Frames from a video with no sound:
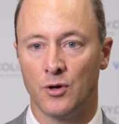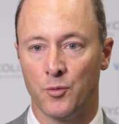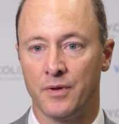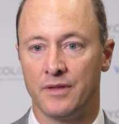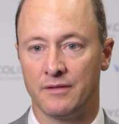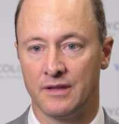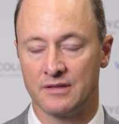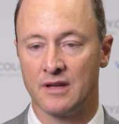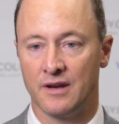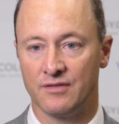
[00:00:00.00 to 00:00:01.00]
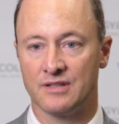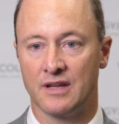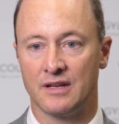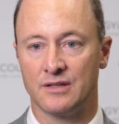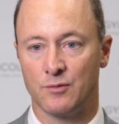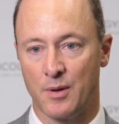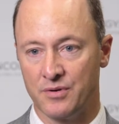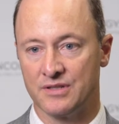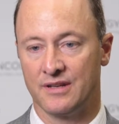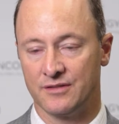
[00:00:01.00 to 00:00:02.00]
open this kind of study to
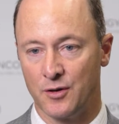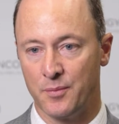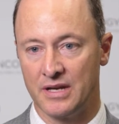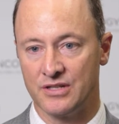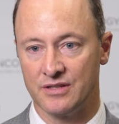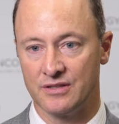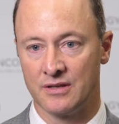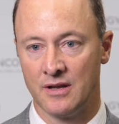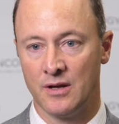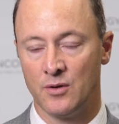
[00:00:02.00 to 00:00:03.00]
represent our patients.